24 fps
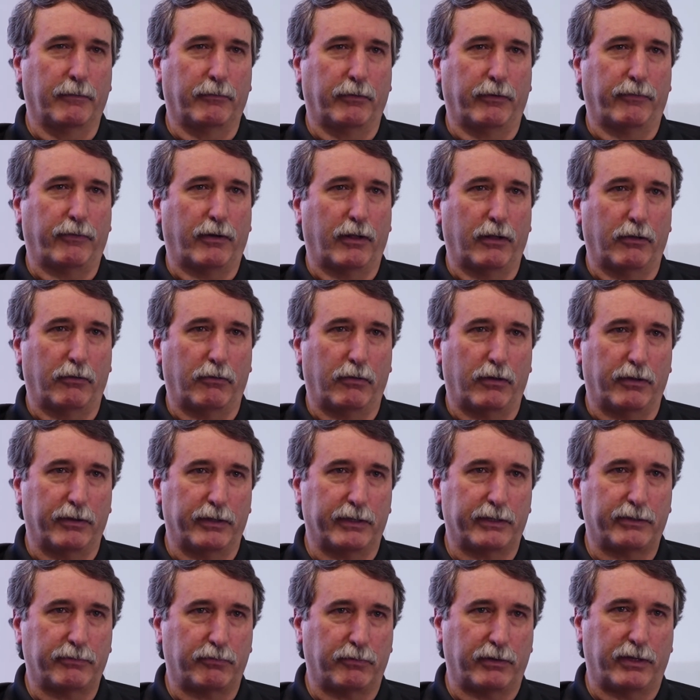follow all
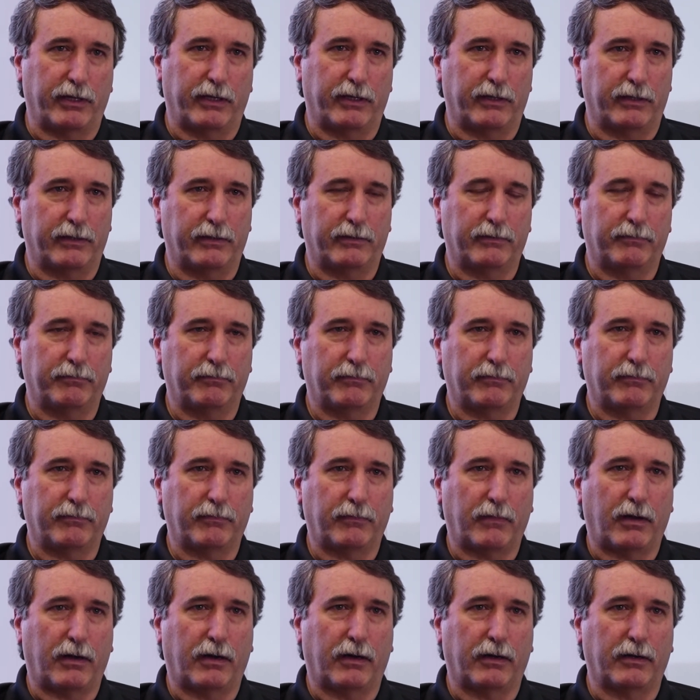this within
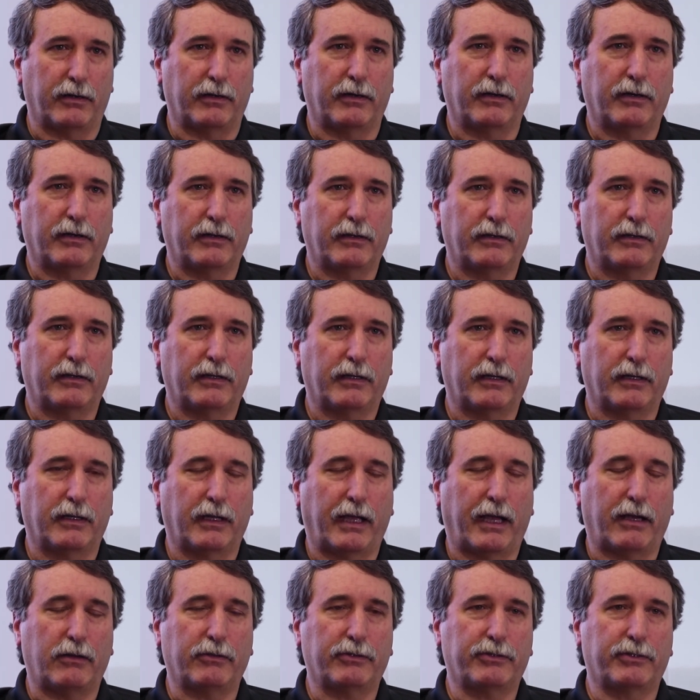our
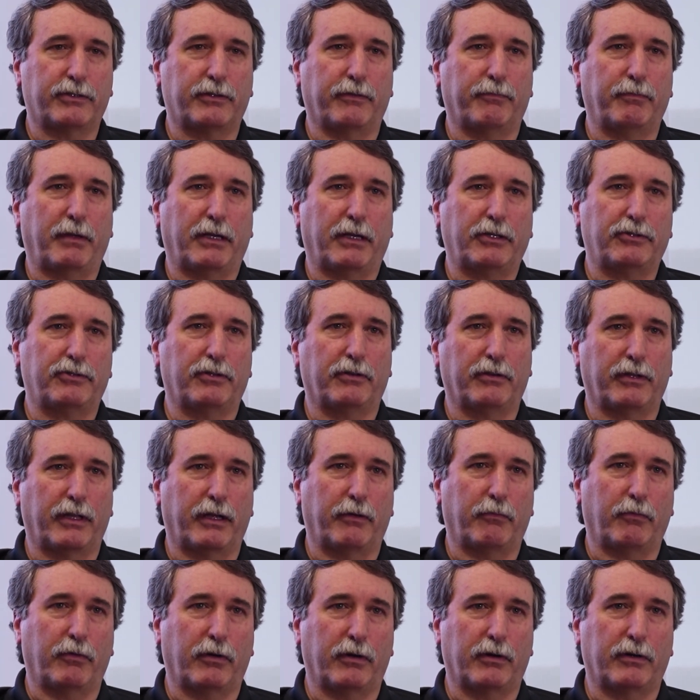house to make sure
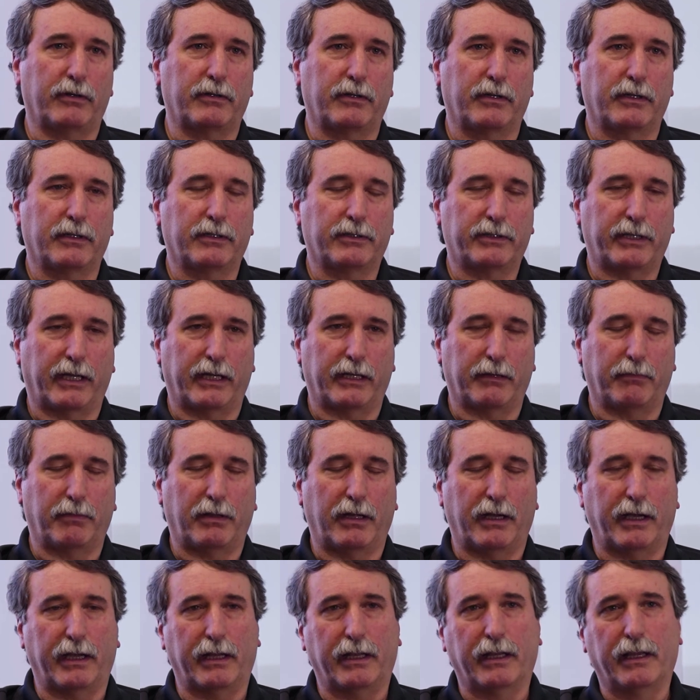that we're staying
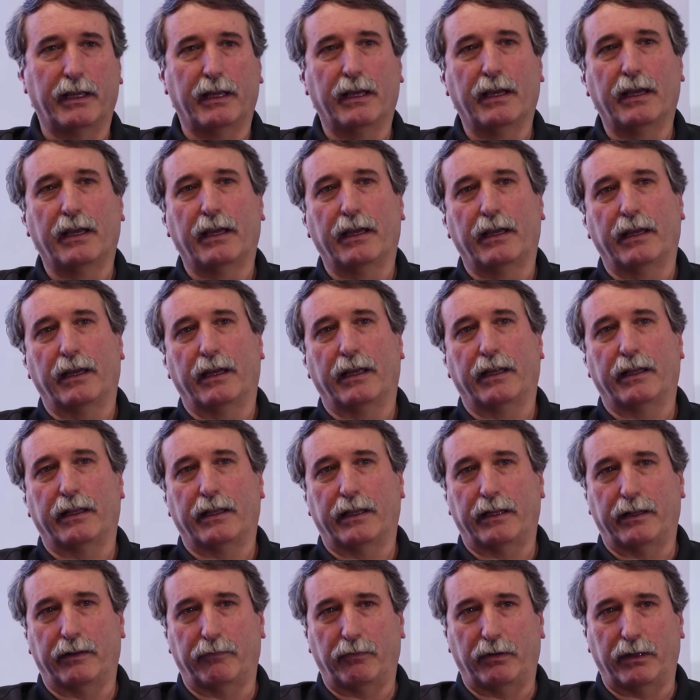compliant, and
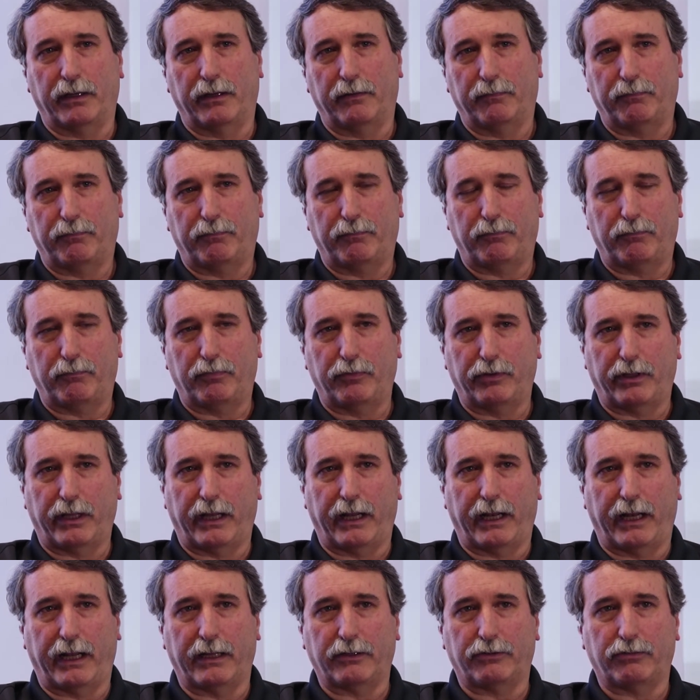then we put
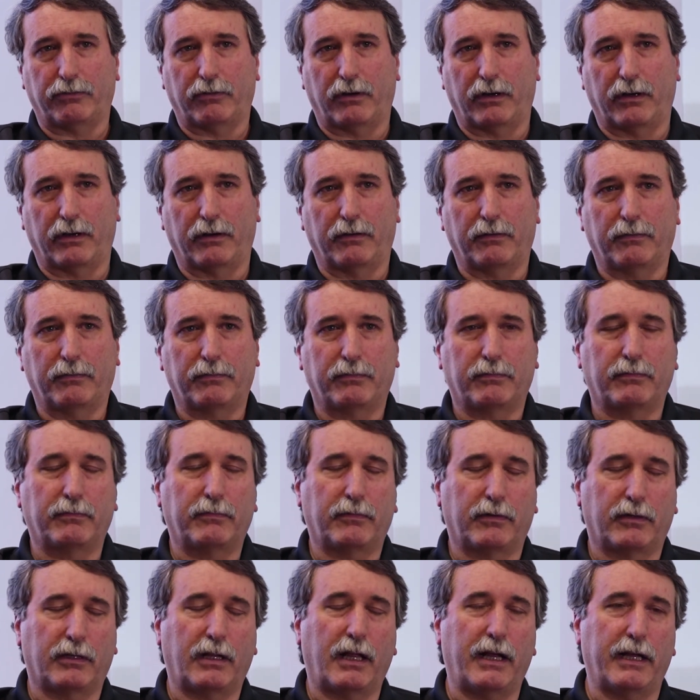that out to our
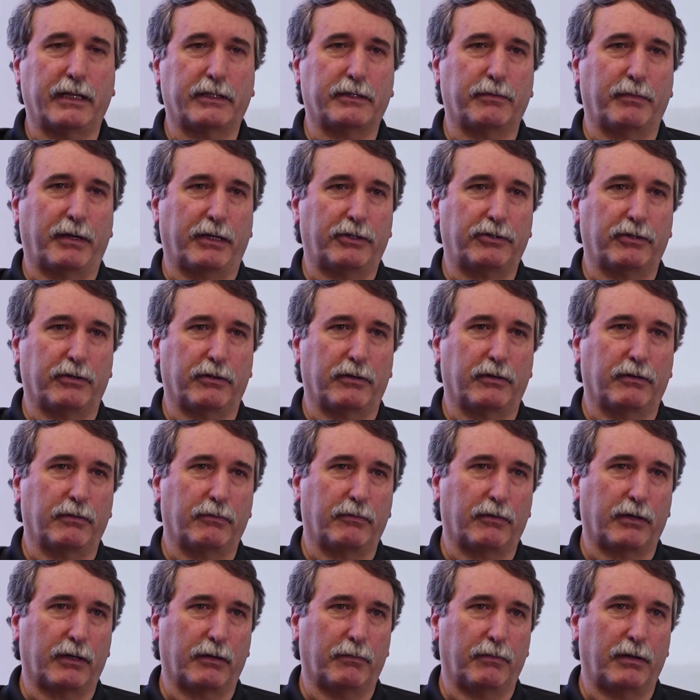clients to make sure
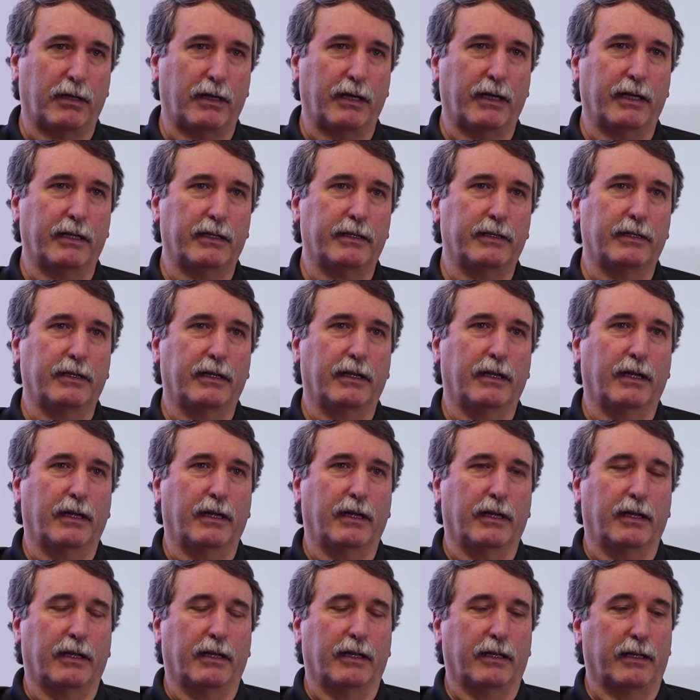we're
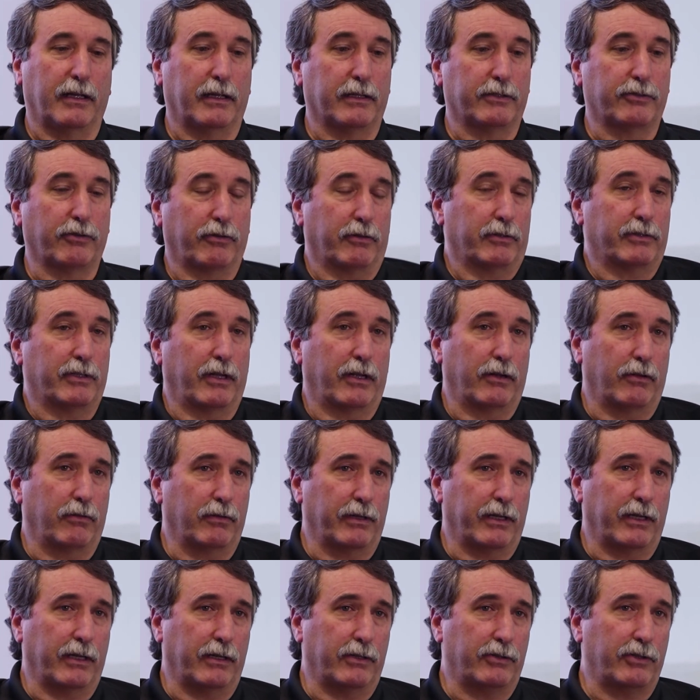compliant. So it's not
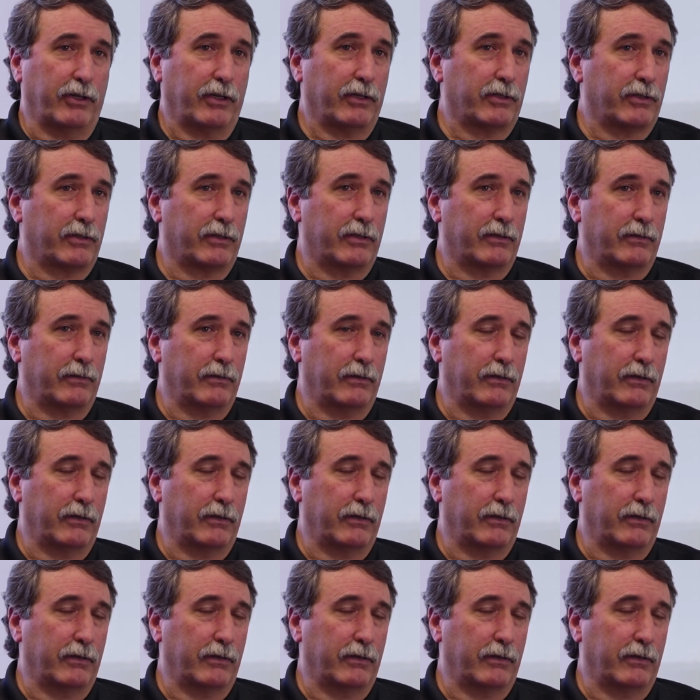only just